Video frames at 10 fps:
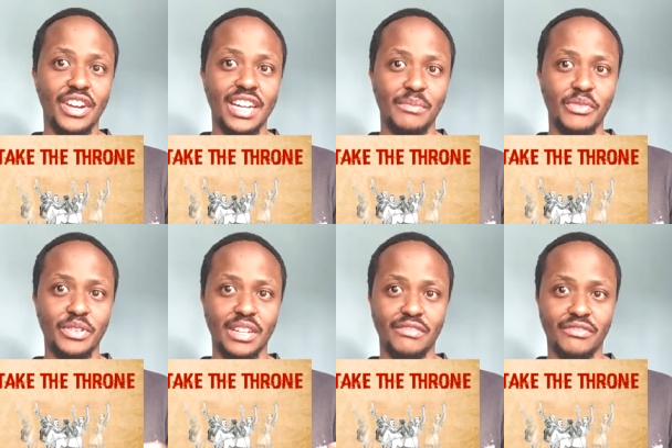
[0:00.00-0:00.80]
it i'm going
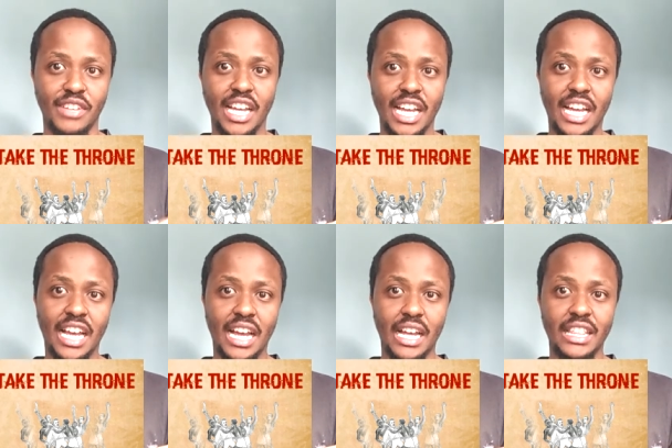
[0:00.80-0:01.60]
to leave
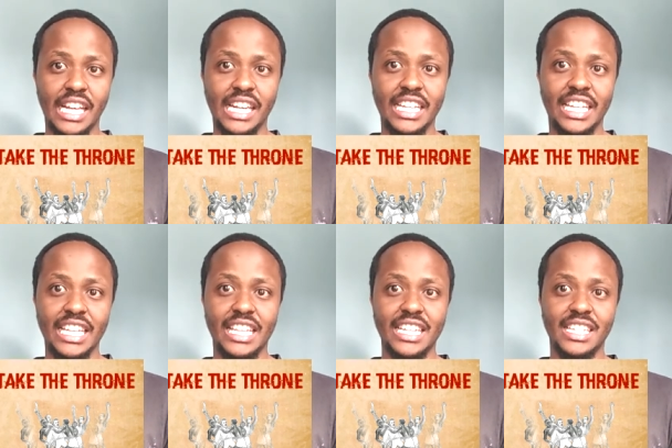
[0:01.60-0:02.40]
uh, the link
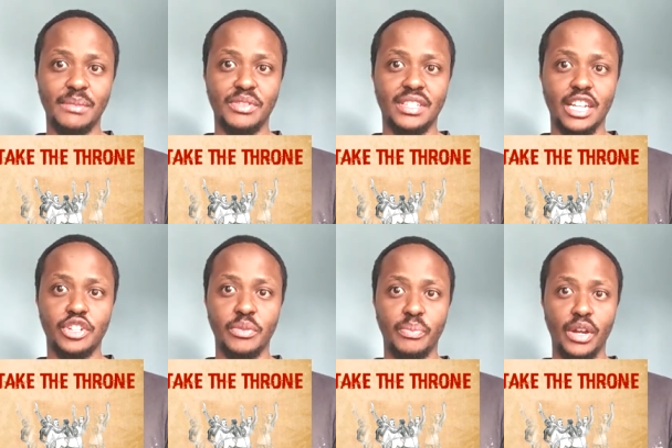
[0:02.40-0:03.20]
in the description
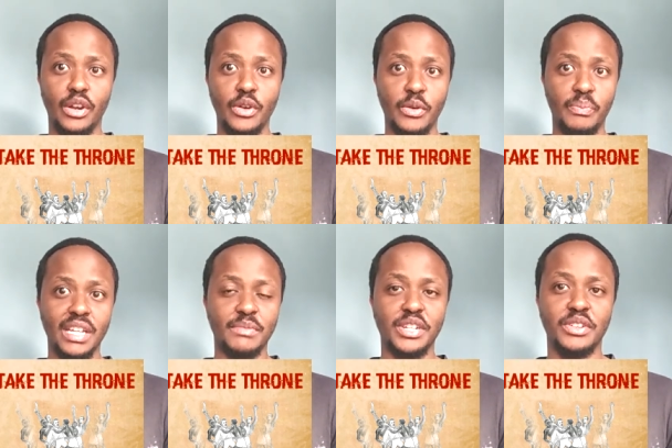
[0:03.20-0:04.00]
section below
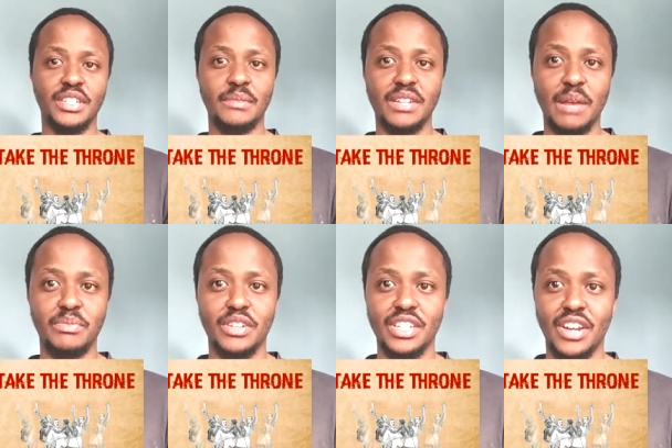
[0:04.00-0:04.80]
please make sure to subscribe
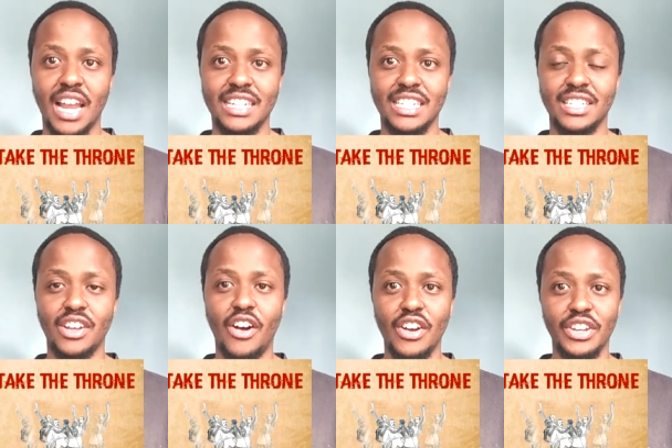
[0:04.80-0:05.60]
to crystal axis
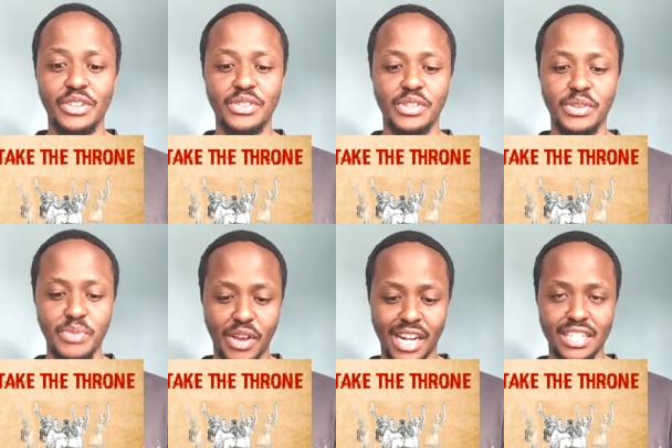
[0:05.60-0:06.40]
on youtube
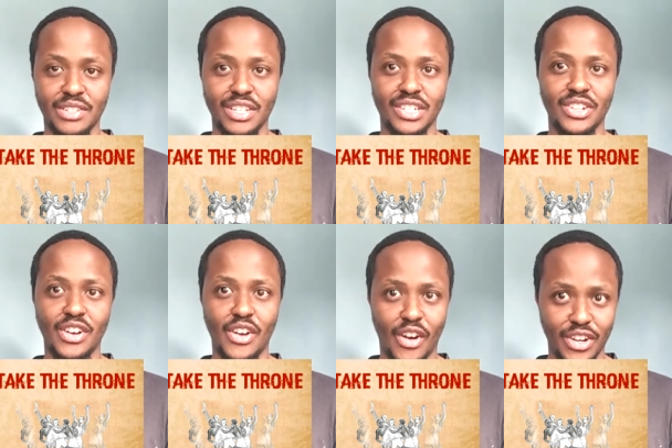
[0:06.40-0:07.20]
you can listen to this
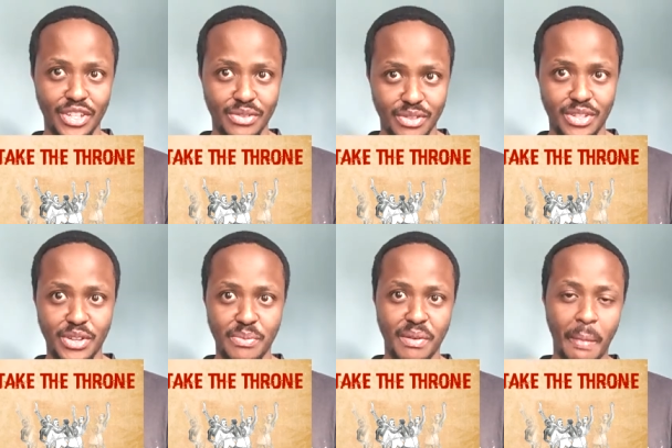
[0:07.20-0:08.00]
song on
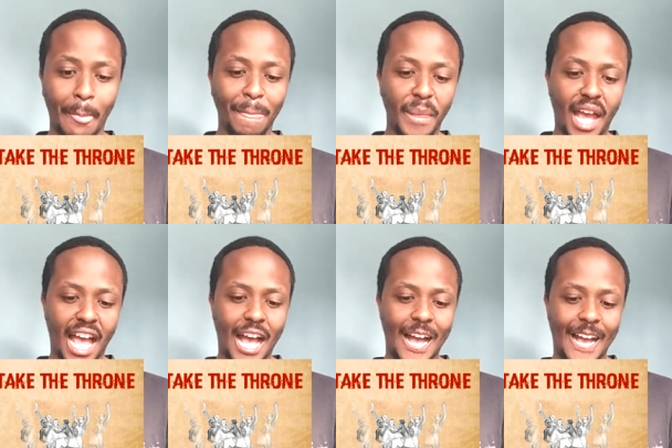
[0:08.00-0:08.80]
youtube
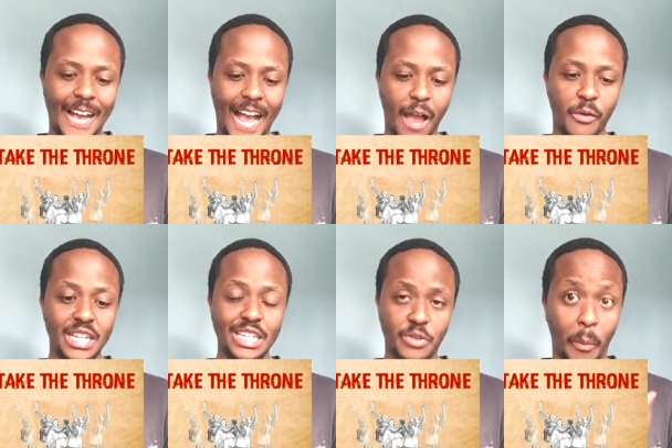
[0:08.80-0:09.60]
uh, i
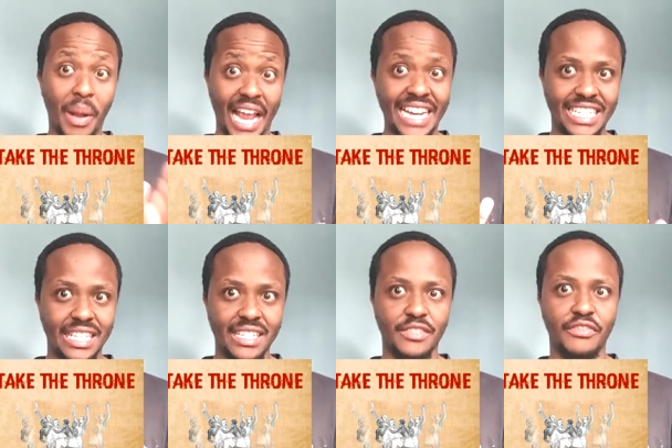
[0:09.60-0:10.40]
wanted to play it
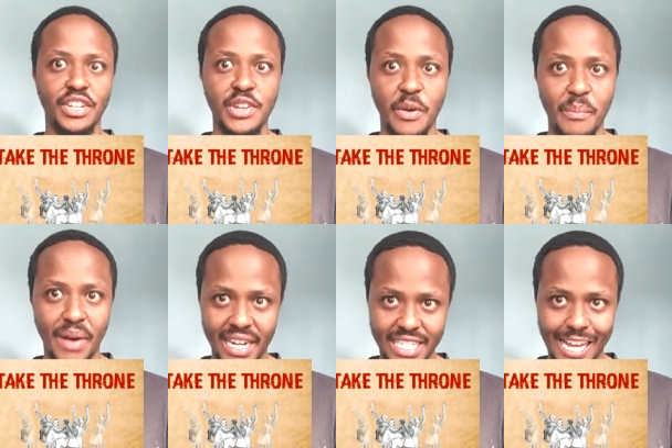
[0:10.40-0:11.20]
in this video
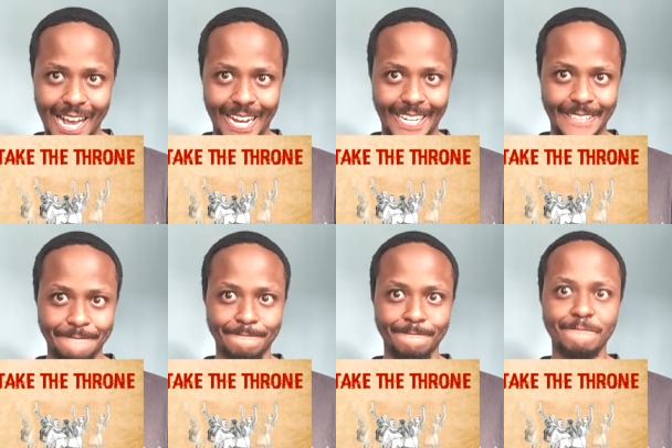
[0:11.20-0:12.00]
but um,